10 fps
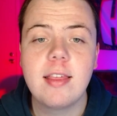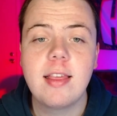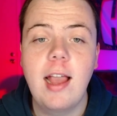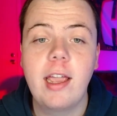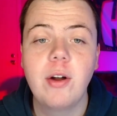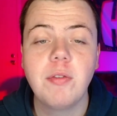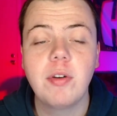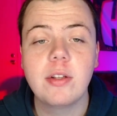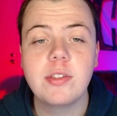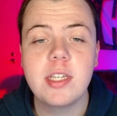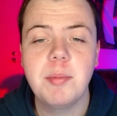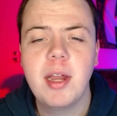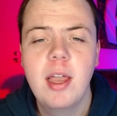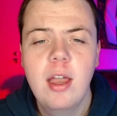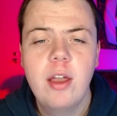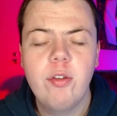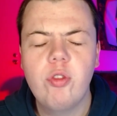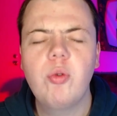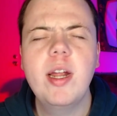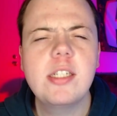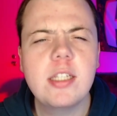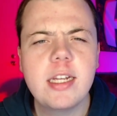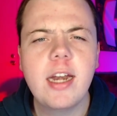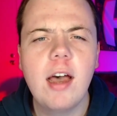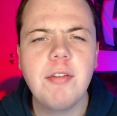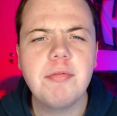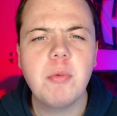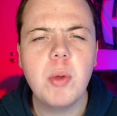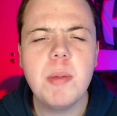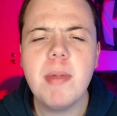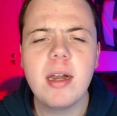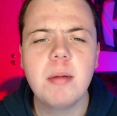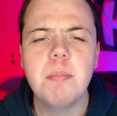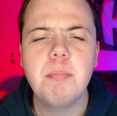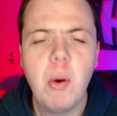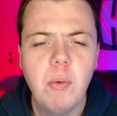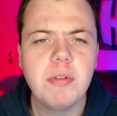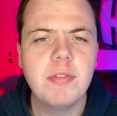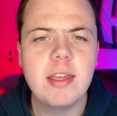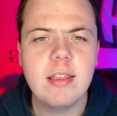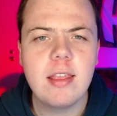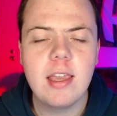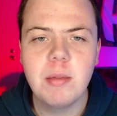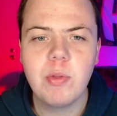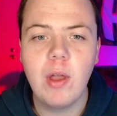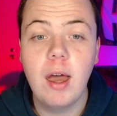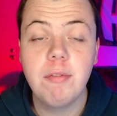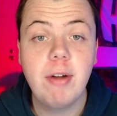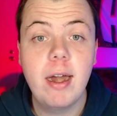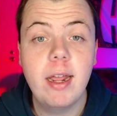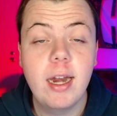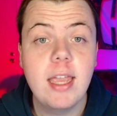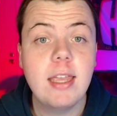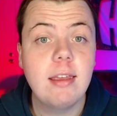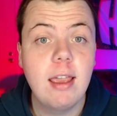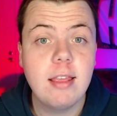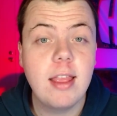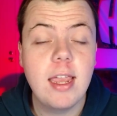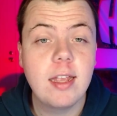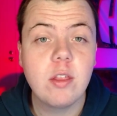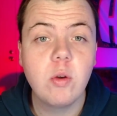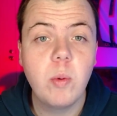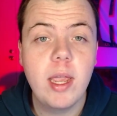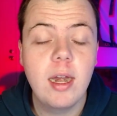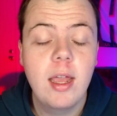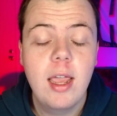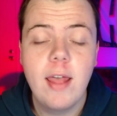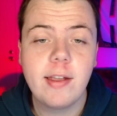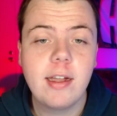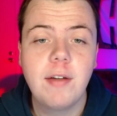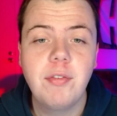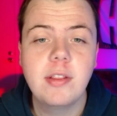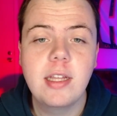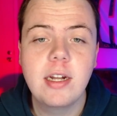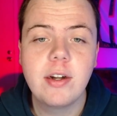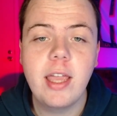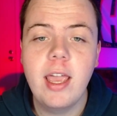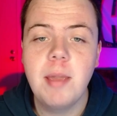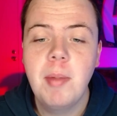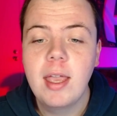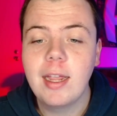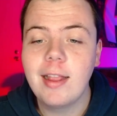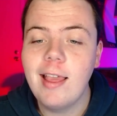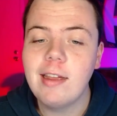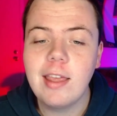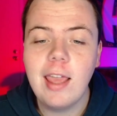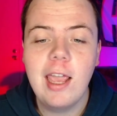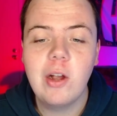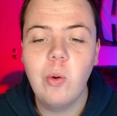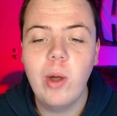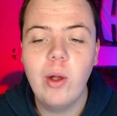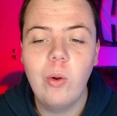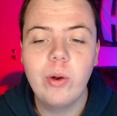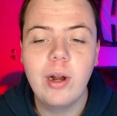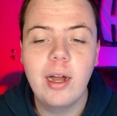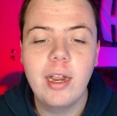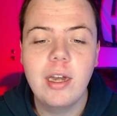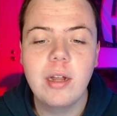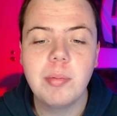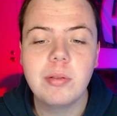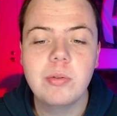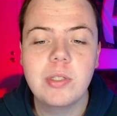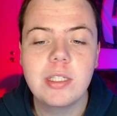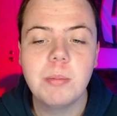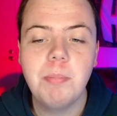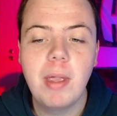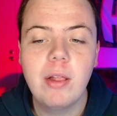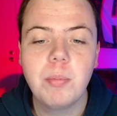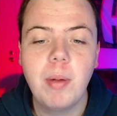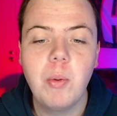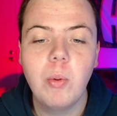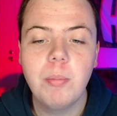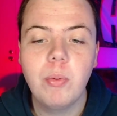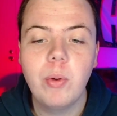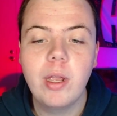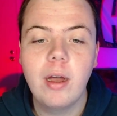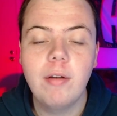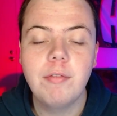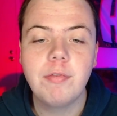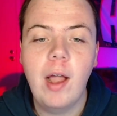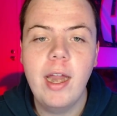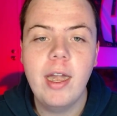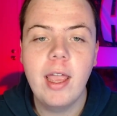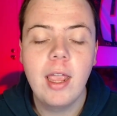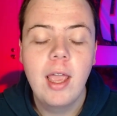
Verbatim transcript: second overall team. And strangely enough, we bet on both of these teams on Friday night. Kent State gets the win and the cover in their game. Gonzaga can't quite hold on, end up losing to Baylor by one point on Friday.